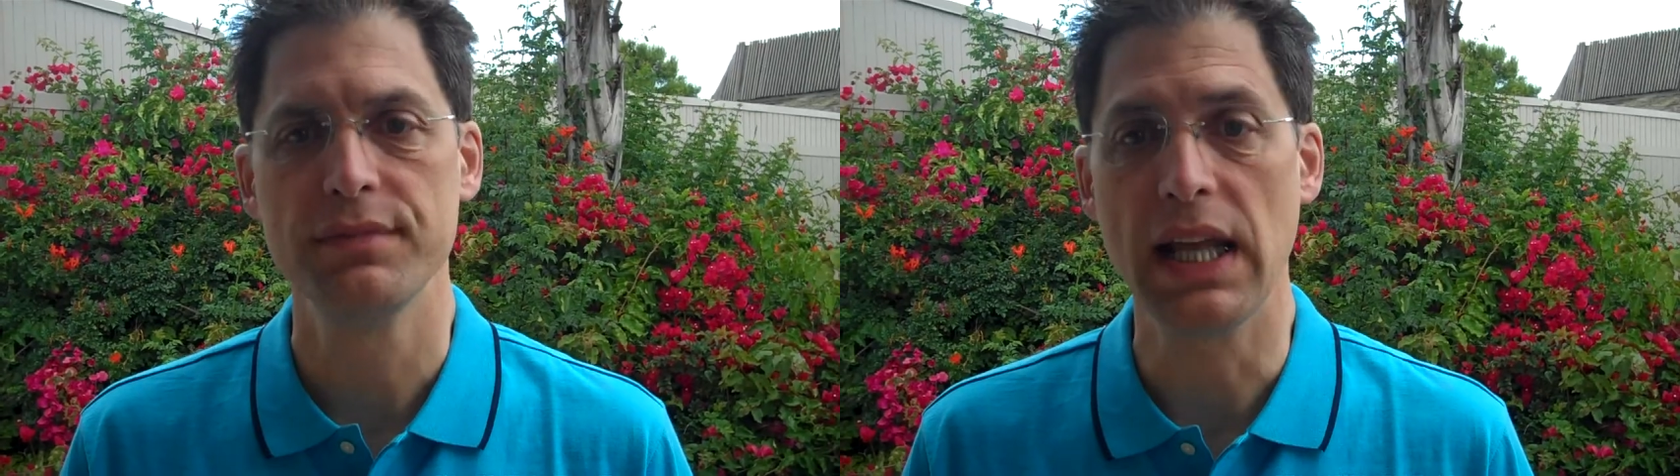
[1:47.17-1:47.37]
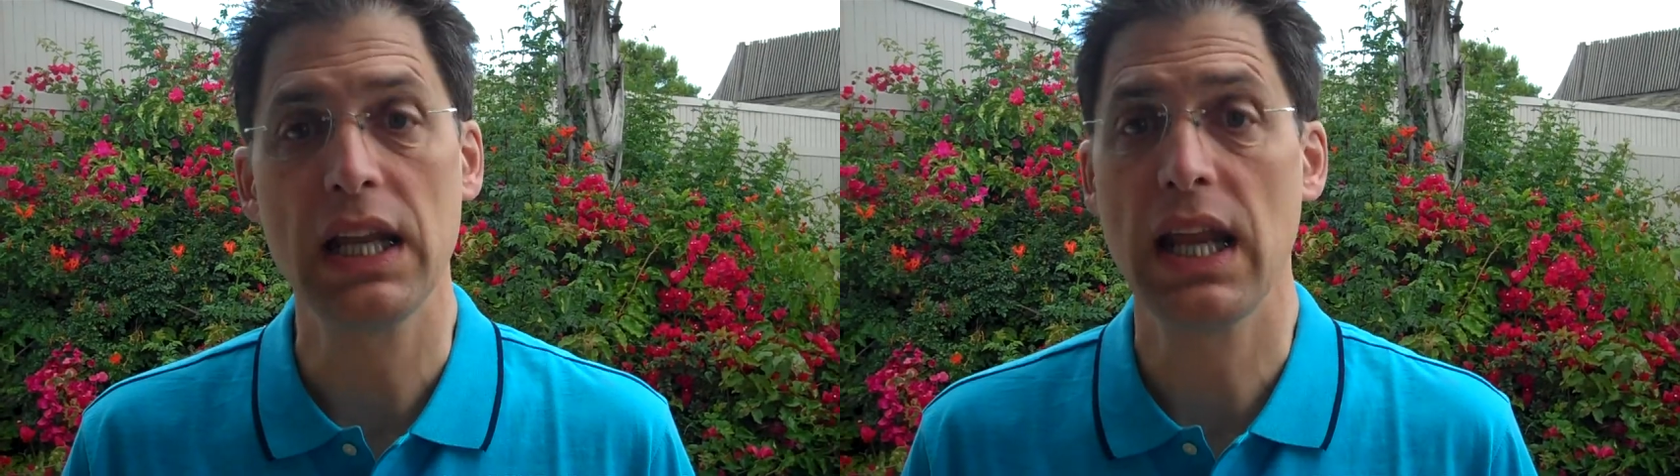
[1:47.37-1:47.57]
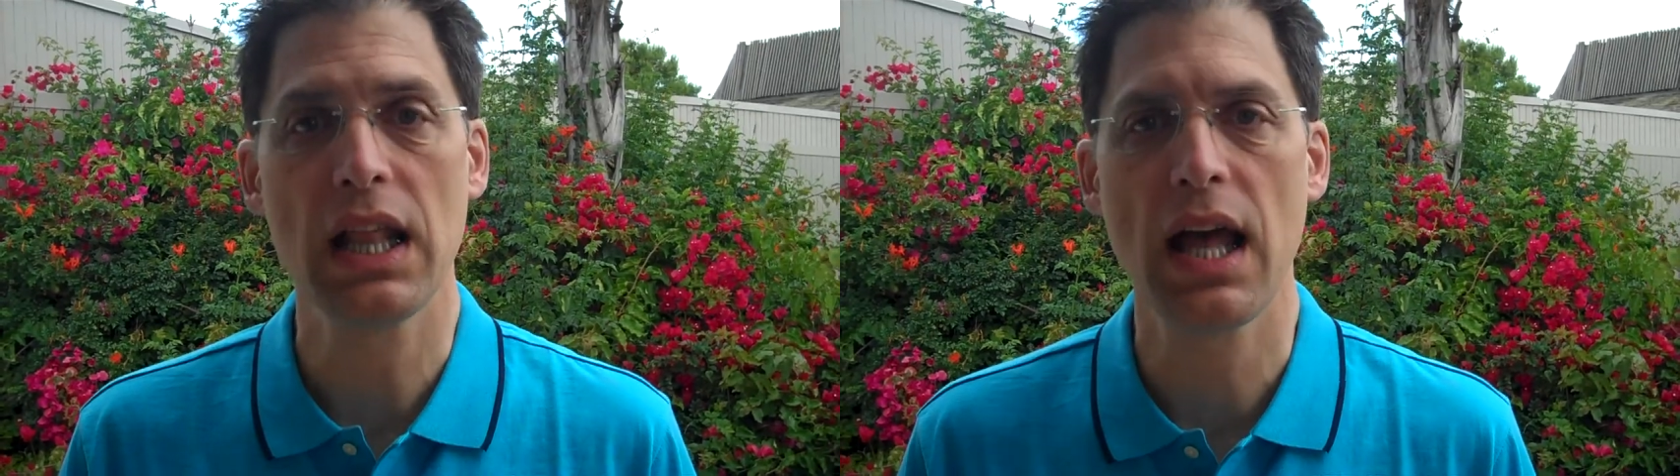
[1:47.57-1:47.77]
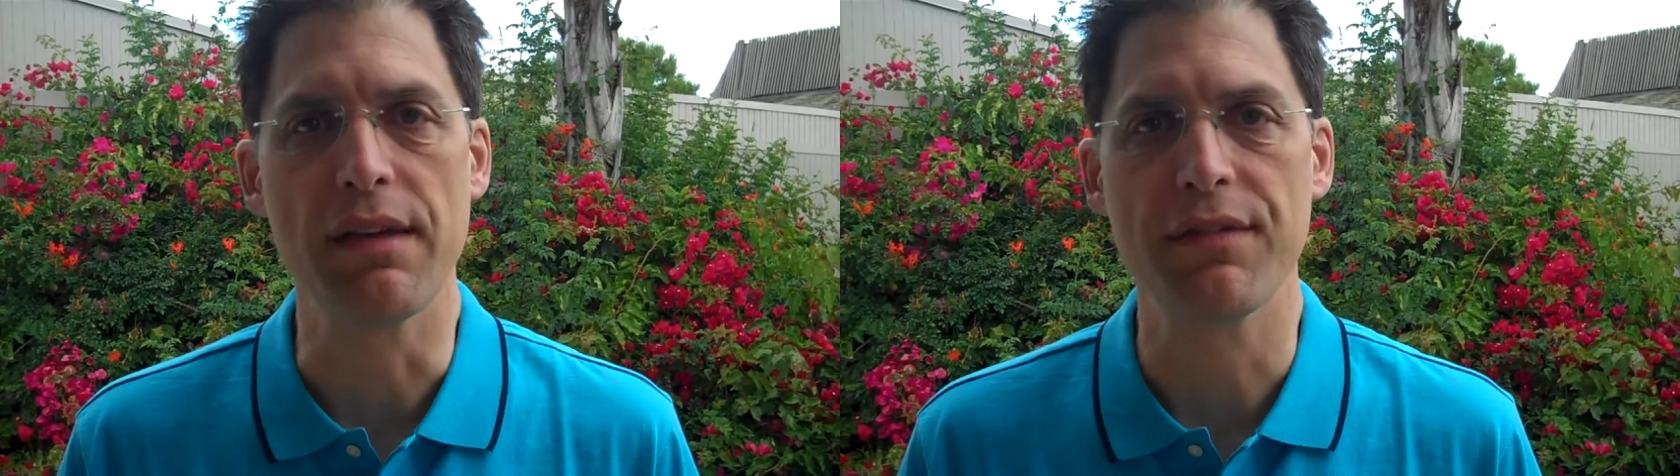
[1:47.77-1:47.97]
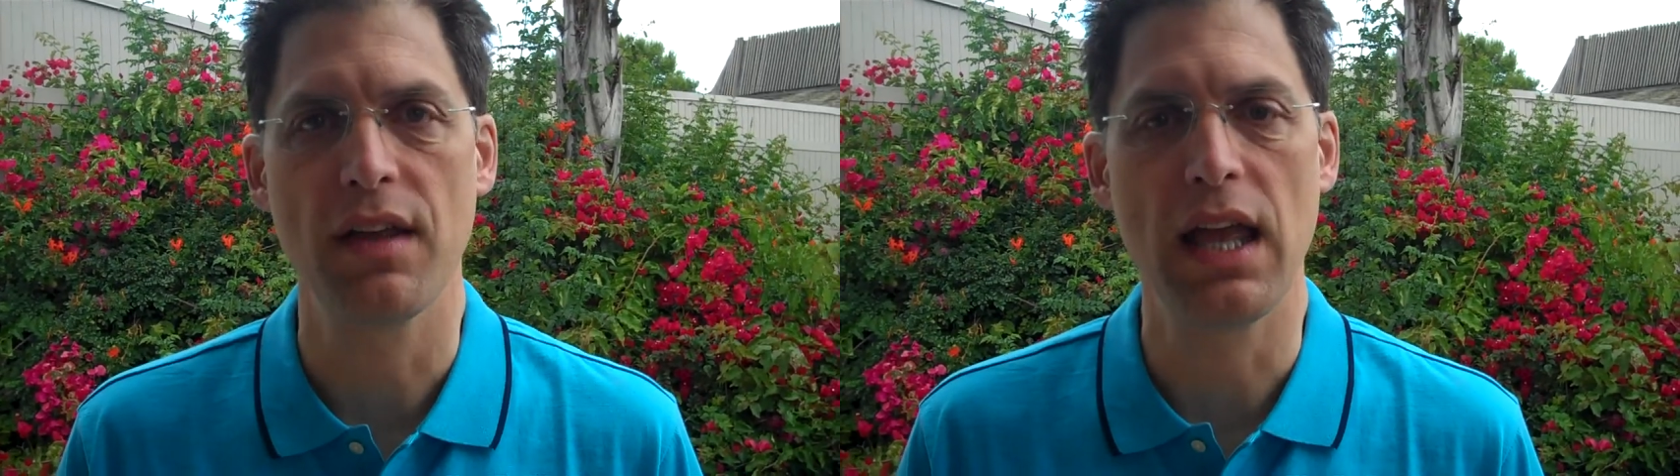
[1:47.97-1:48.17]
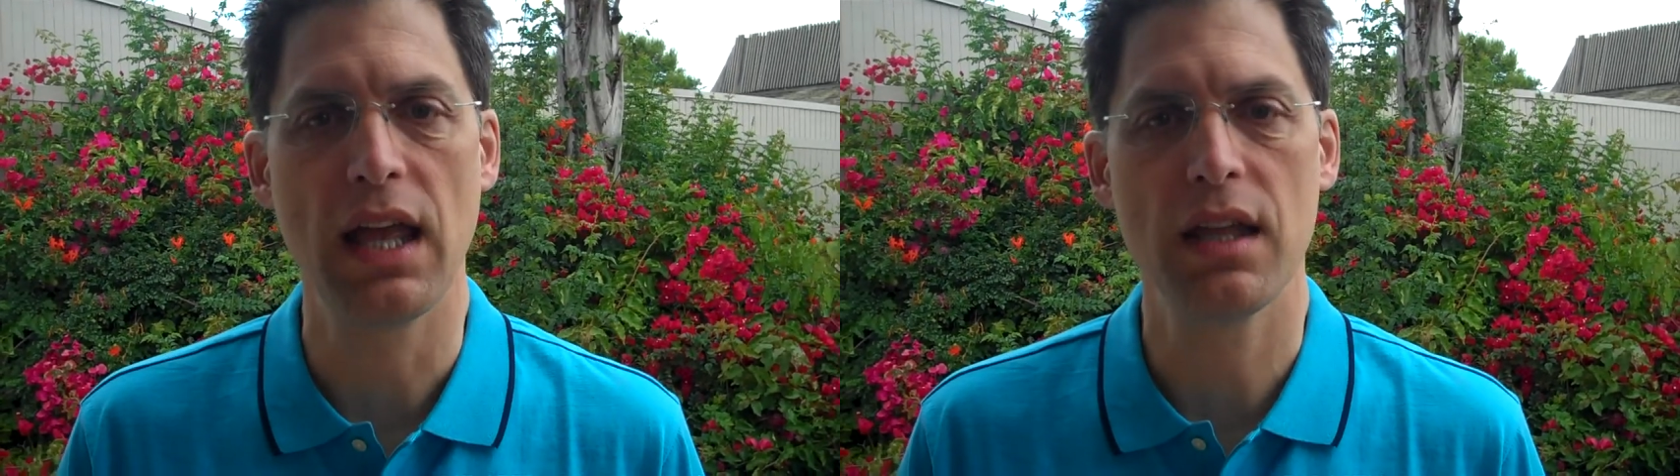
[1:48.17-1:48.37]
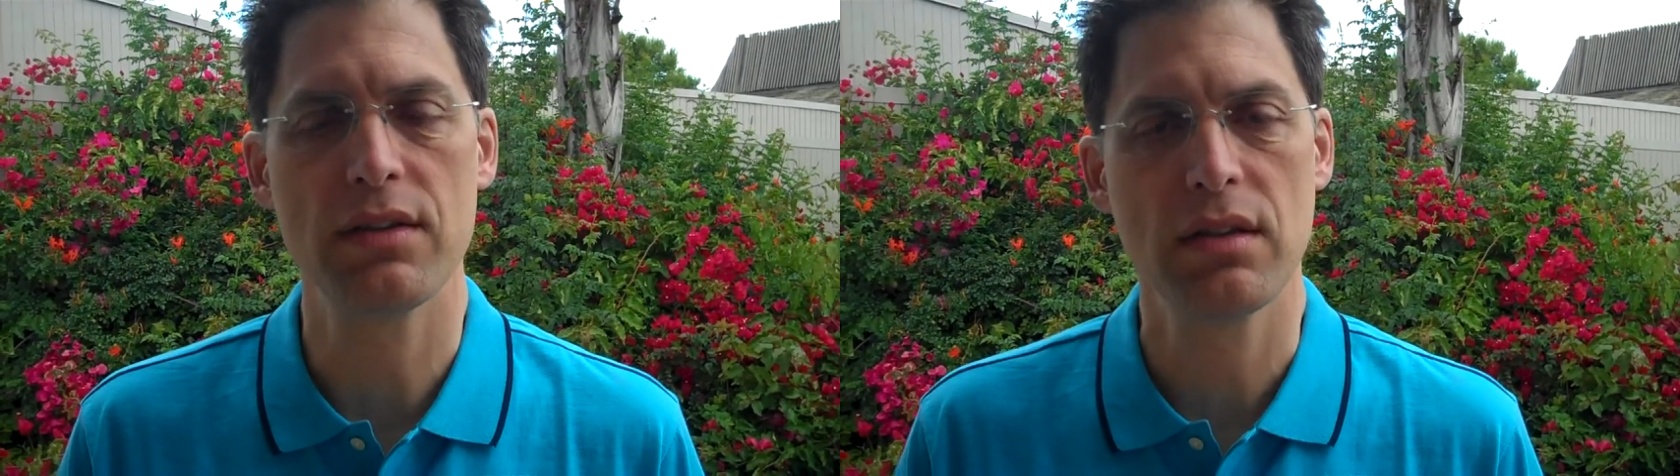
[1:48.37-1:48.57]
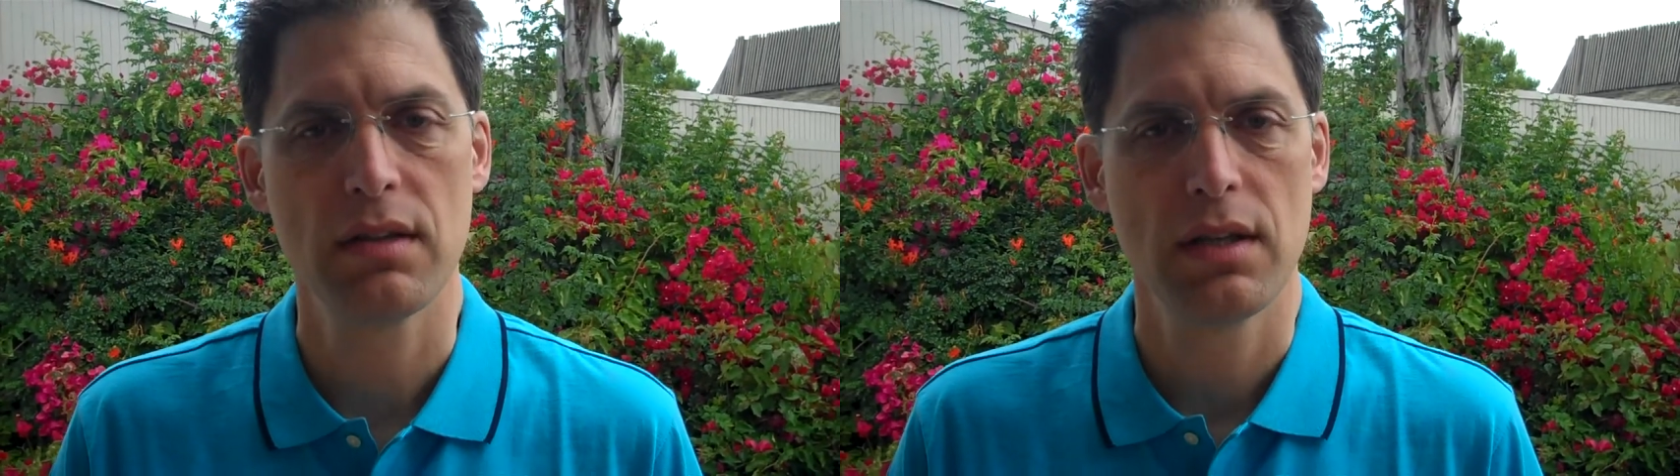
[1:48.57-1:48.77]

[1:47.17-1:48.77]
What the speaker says: day-to-day life and